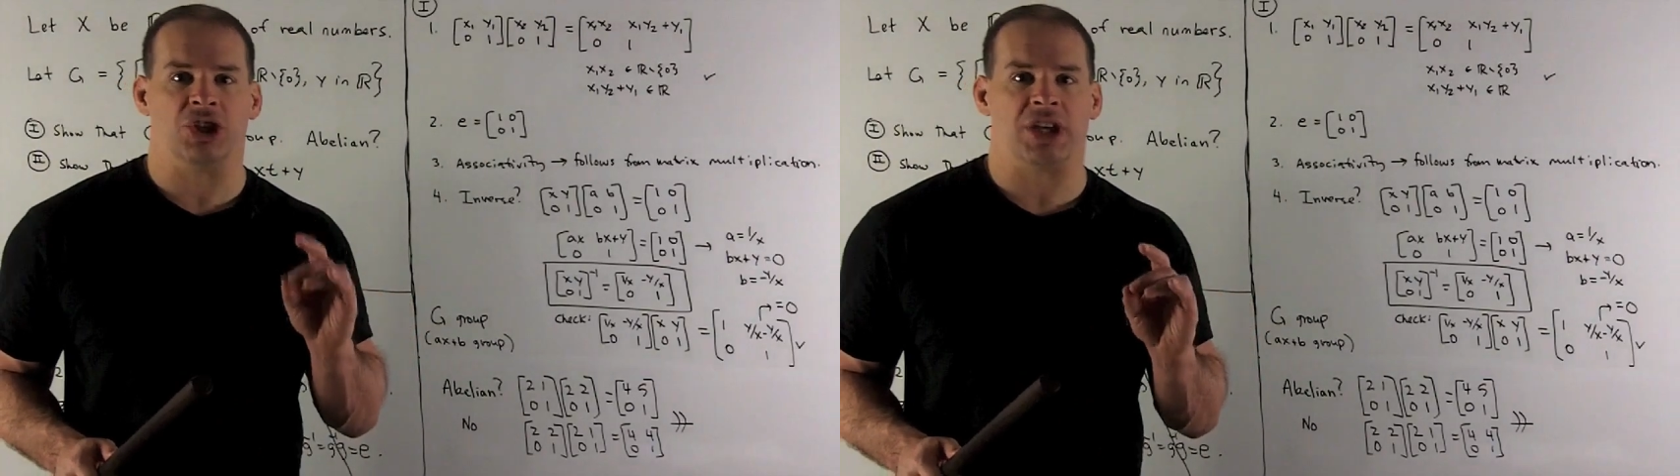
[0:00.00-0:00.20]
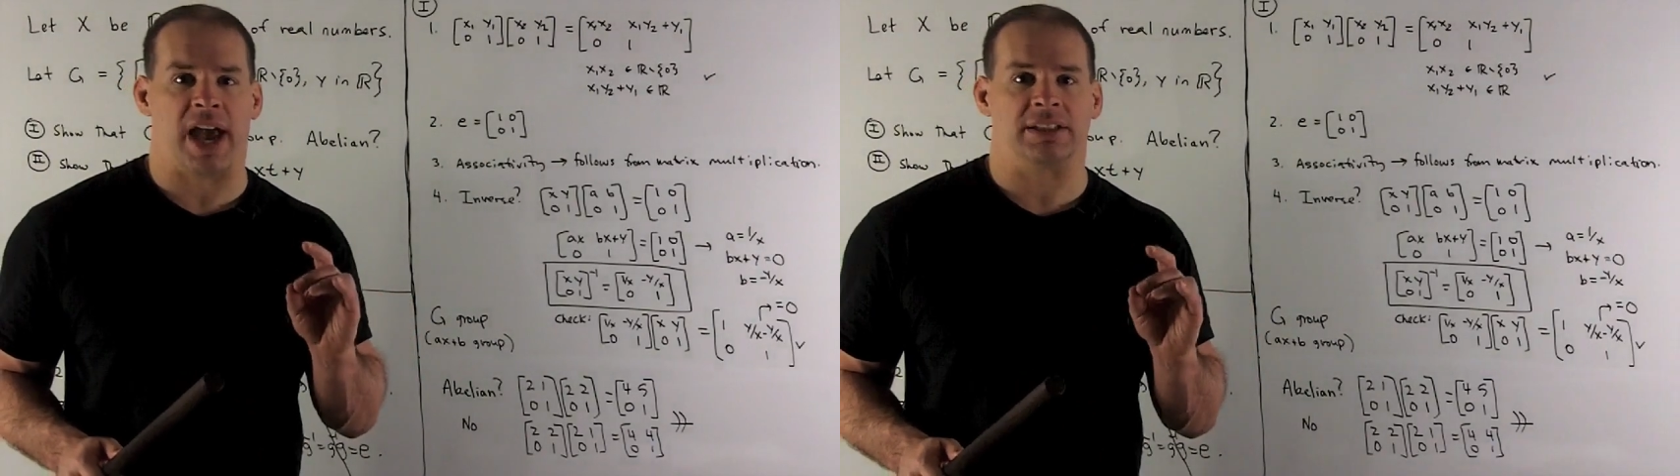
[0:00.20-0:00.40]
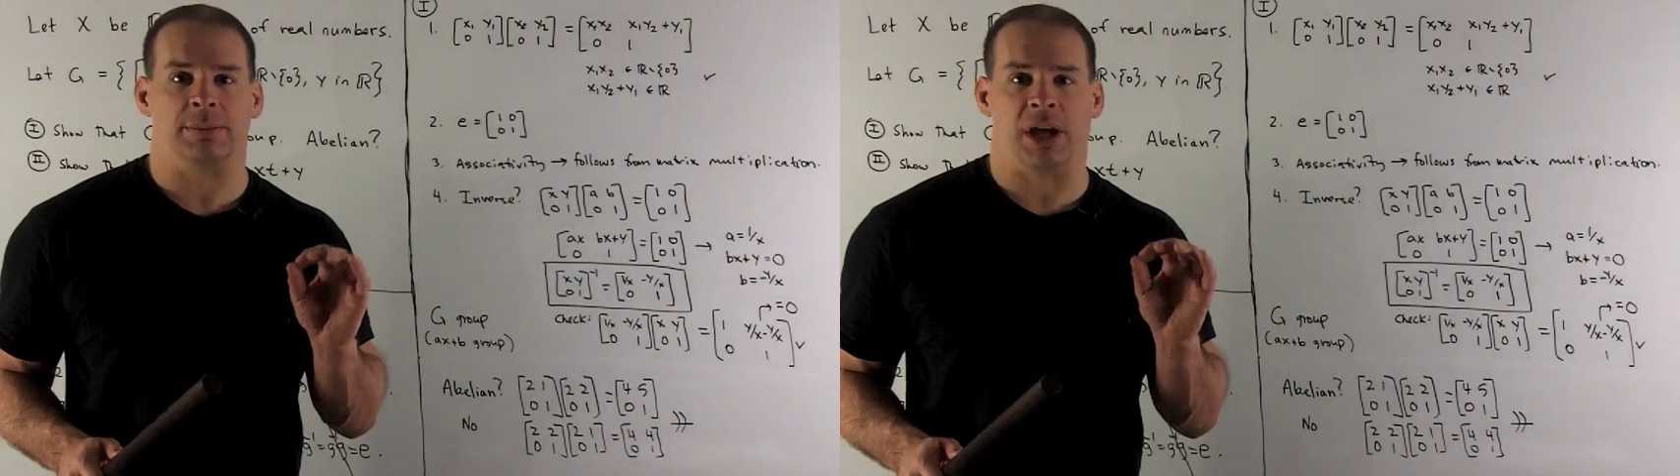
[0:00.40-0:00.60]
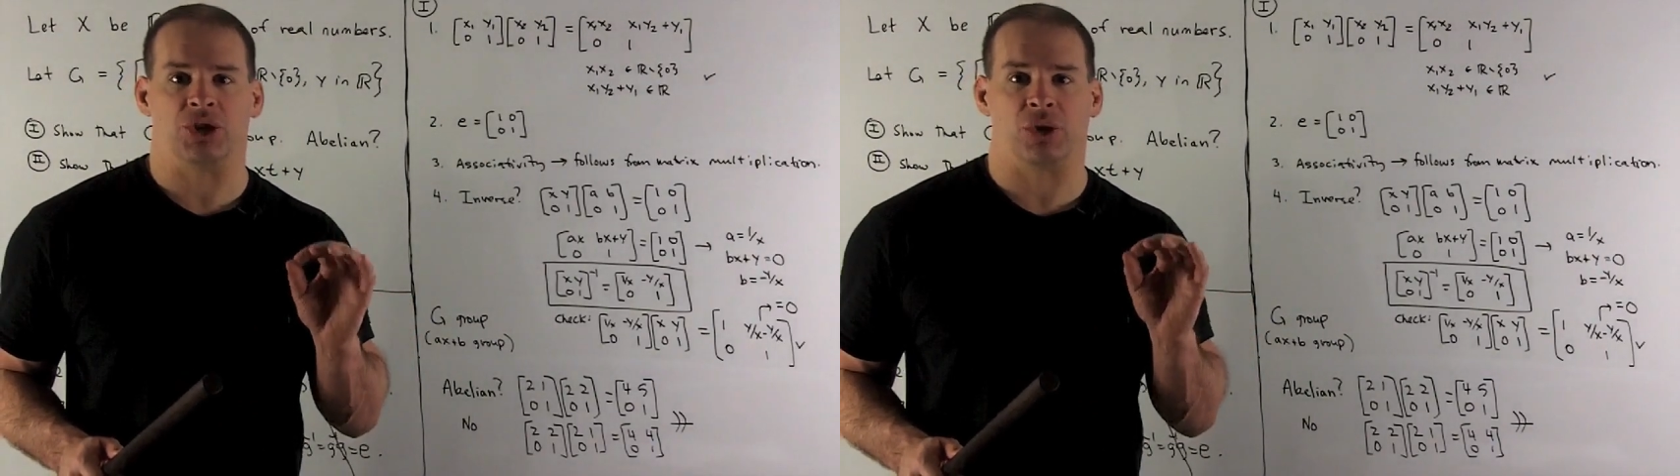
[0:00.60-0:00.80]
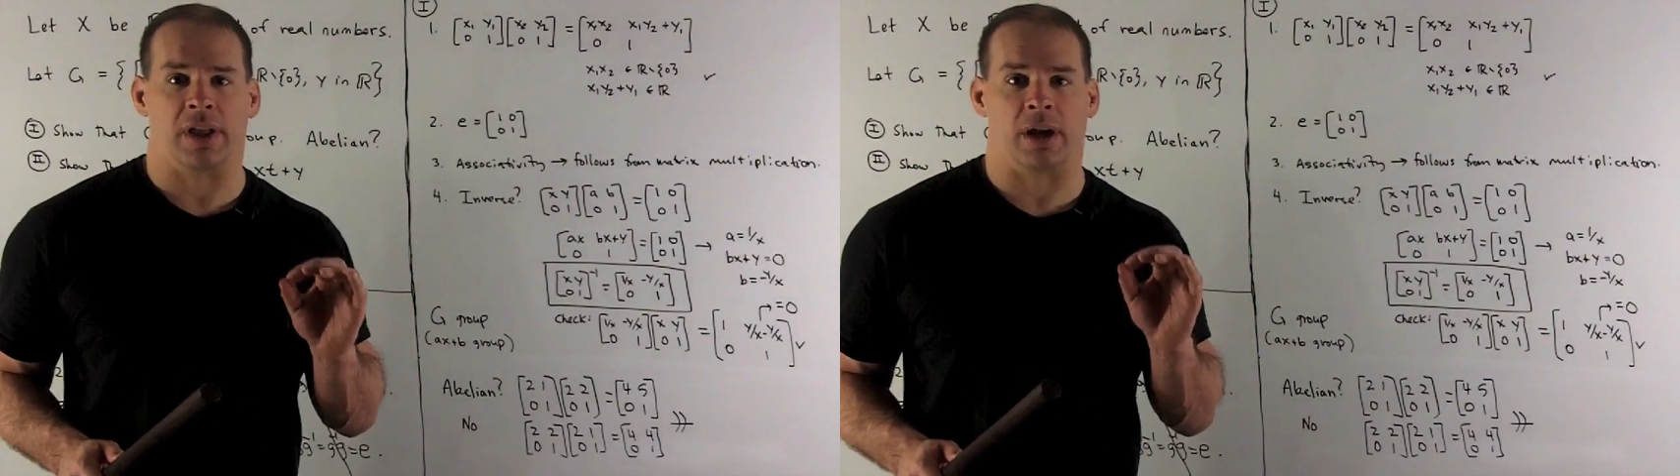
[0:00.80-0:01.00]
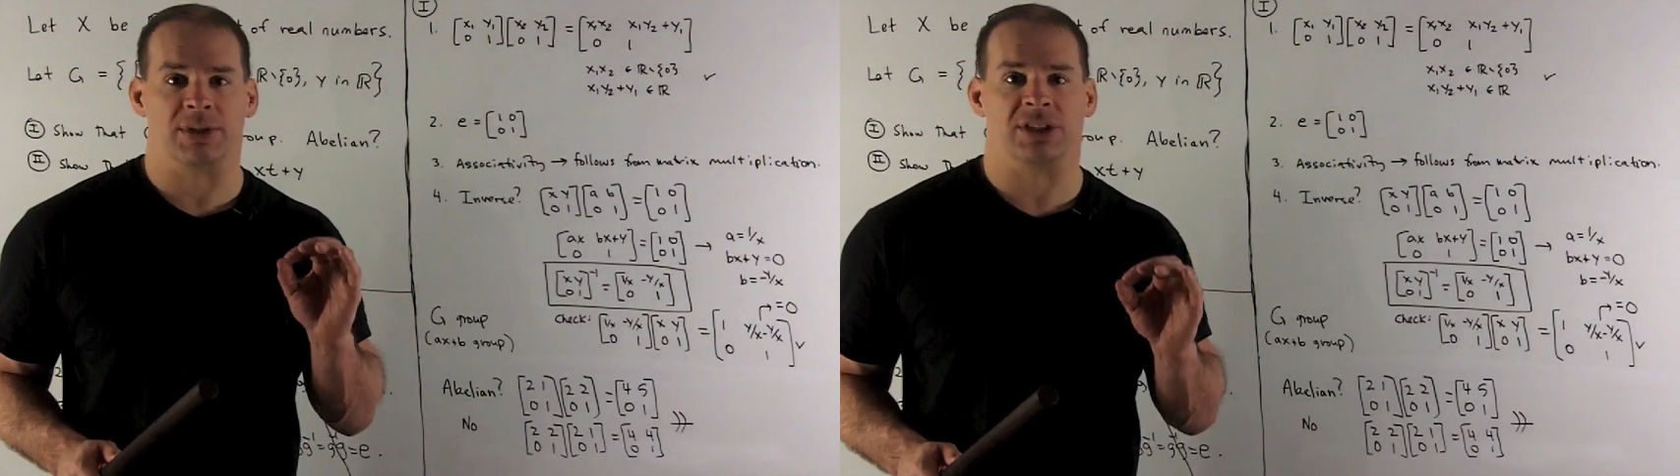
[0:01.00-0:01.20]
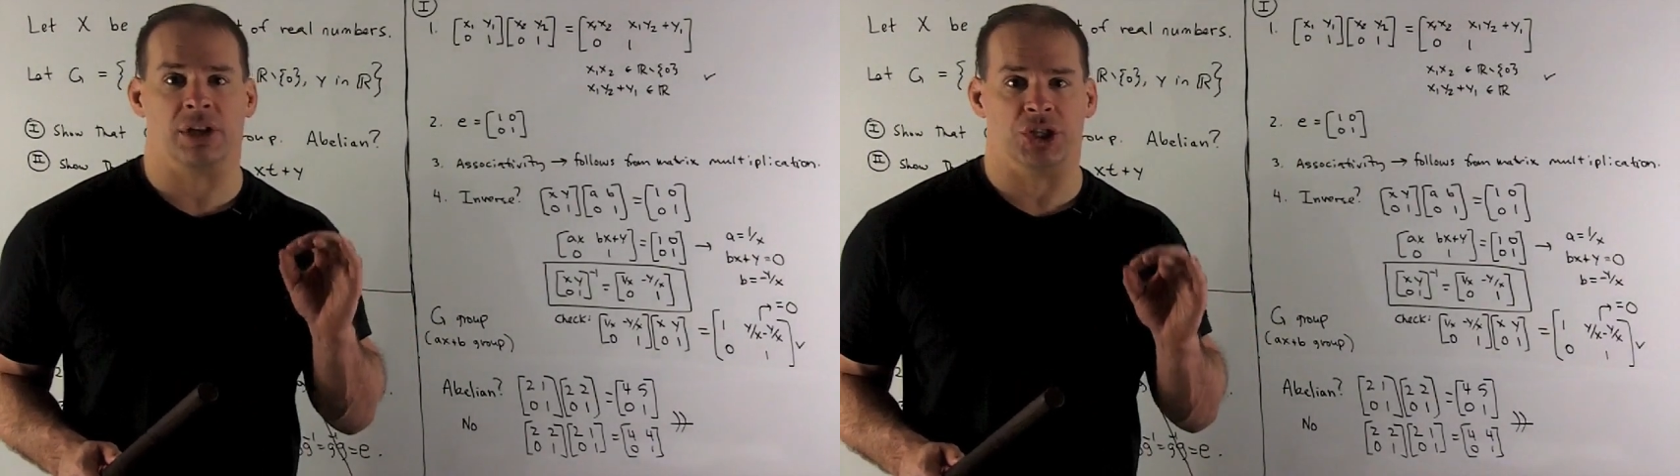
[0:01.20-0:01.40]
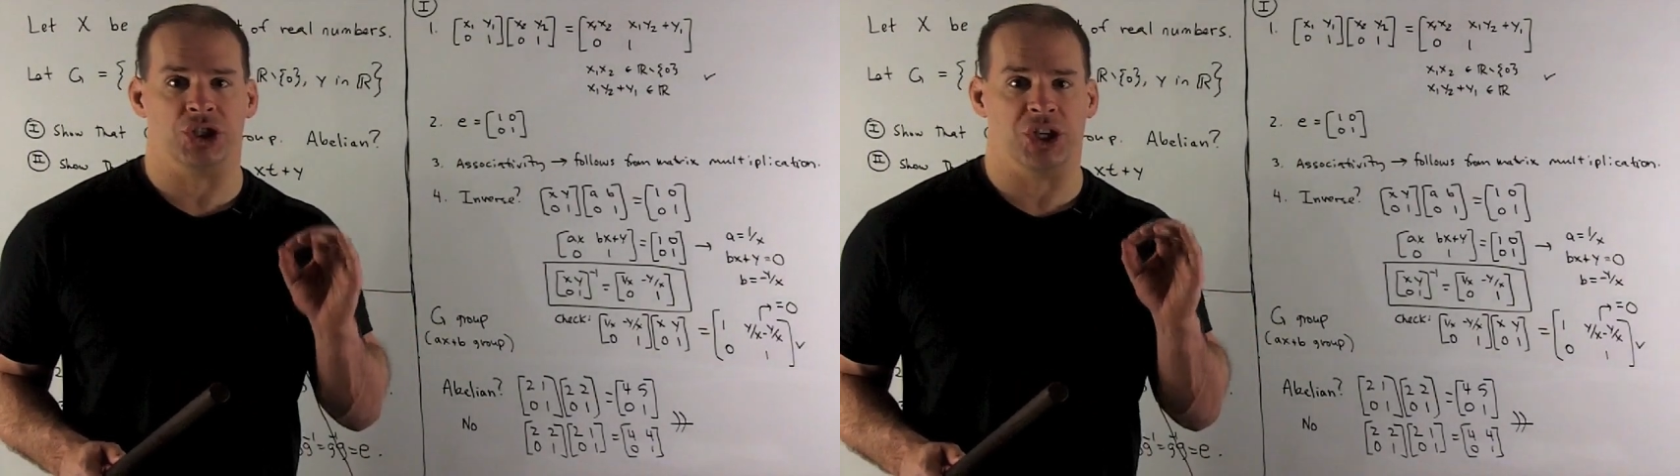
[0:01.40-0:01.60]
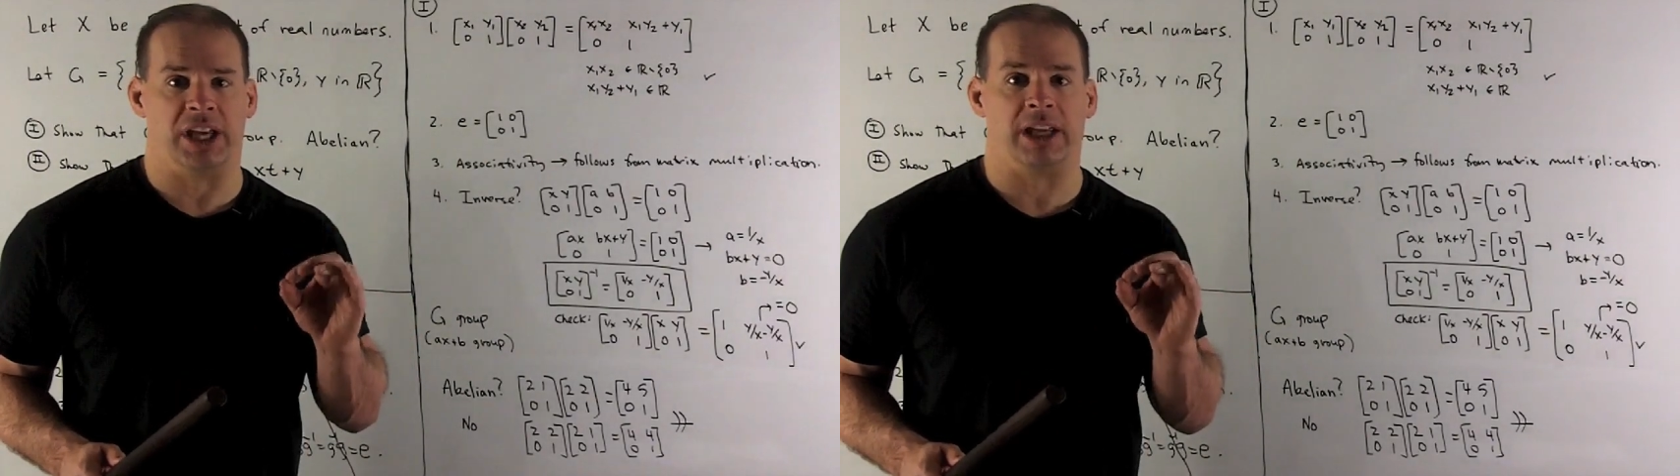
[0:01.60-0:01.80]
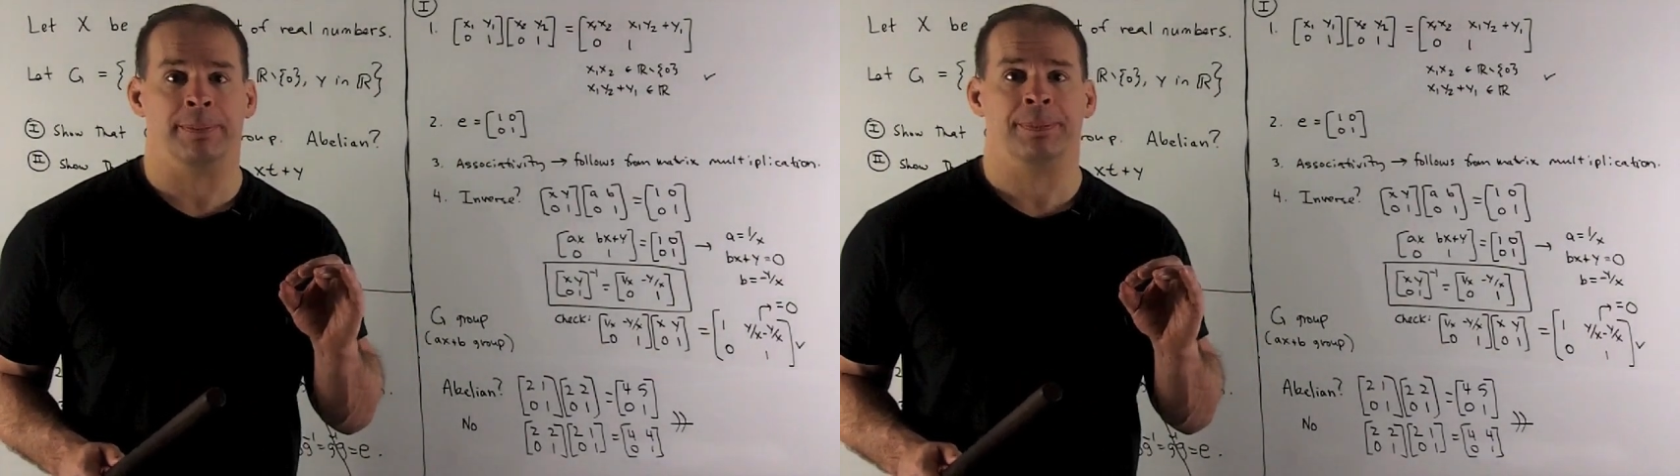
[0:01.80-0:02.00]
to check to make sure that I'm still in
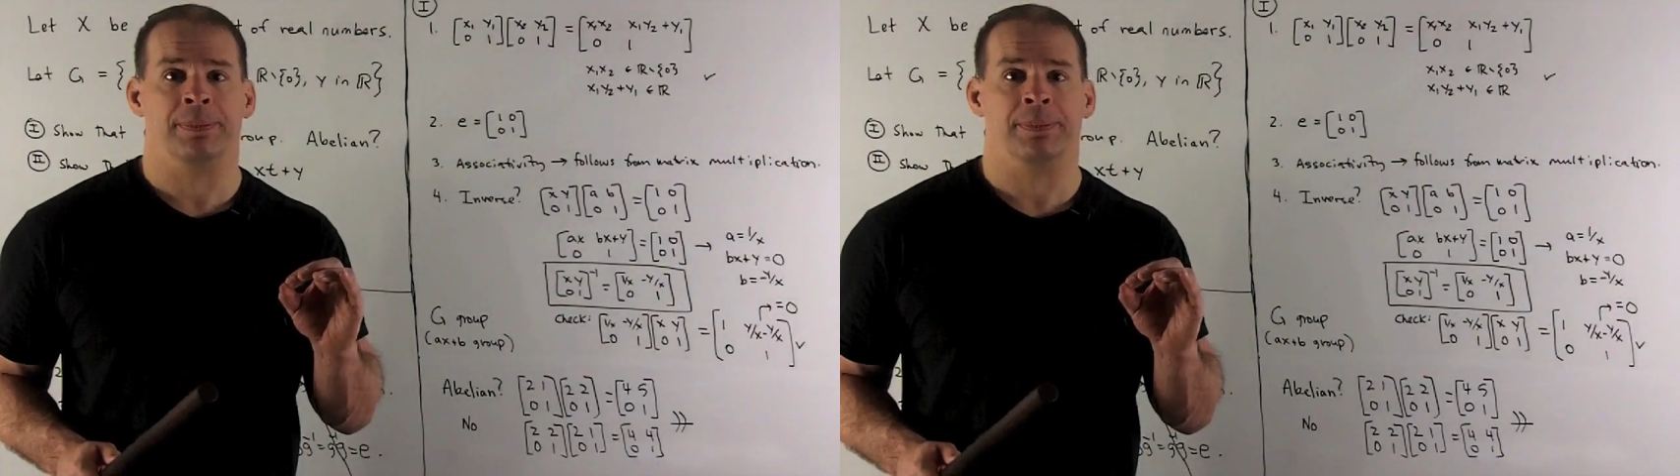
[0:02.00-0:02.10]
G?